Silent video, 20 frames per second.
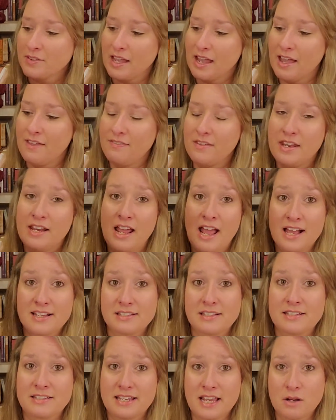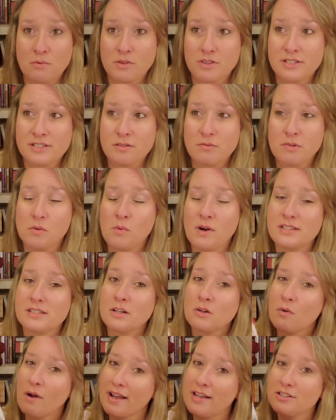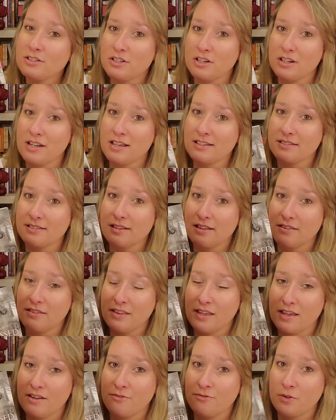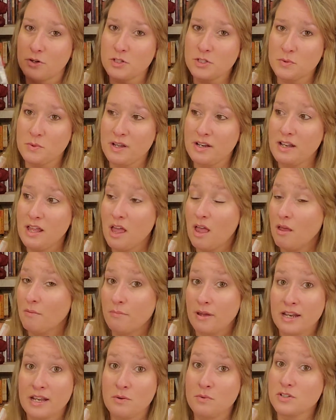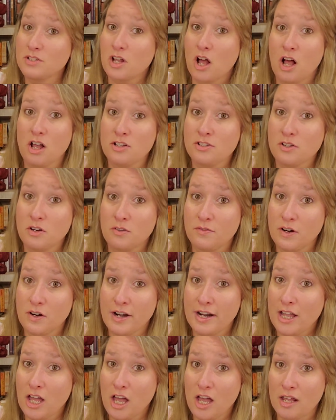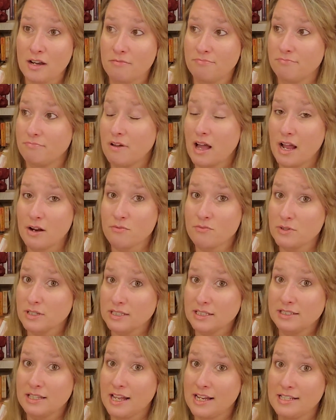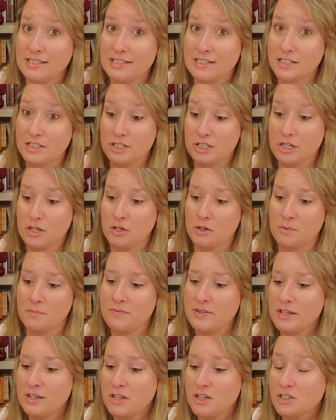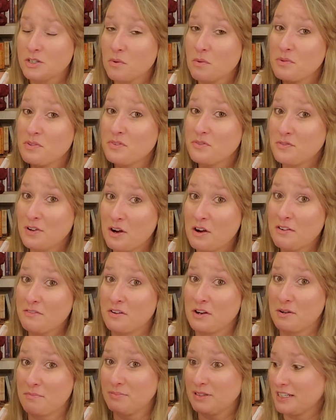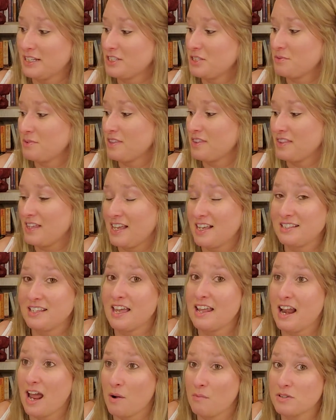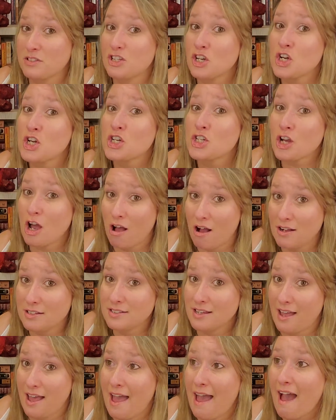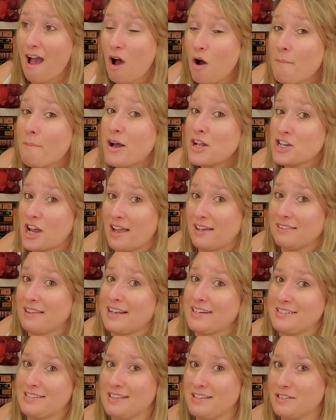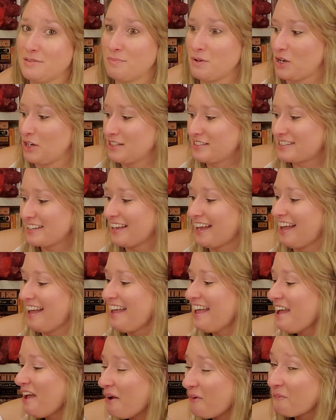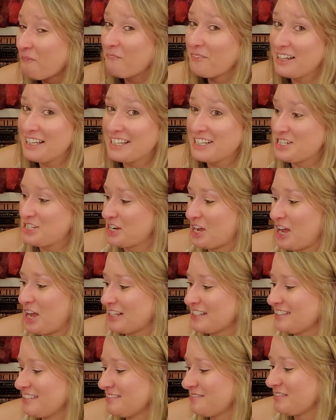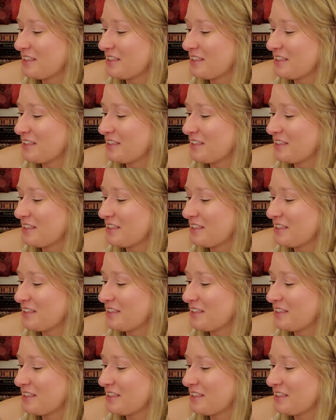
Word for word: And then it has a sequel. The sequel wasn't quite as good as the first one, but it was also very good. I really liked it too. So I was very, very pleased with these, and I was shocked how much I liked these books. Really shocked.